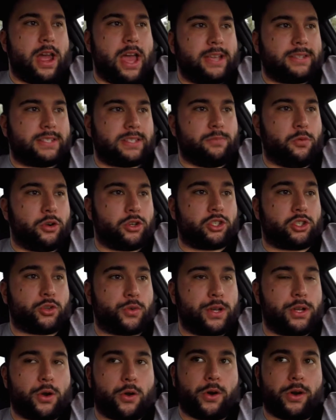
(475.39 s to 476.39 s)
S is more
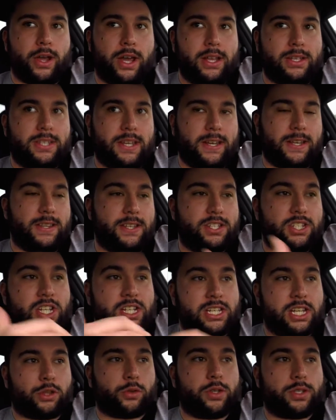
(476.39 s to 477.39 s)
street oriented and the
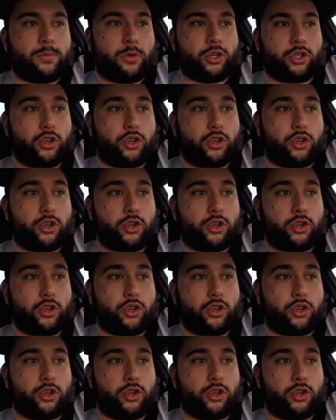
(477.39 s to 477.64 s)
GT3 is more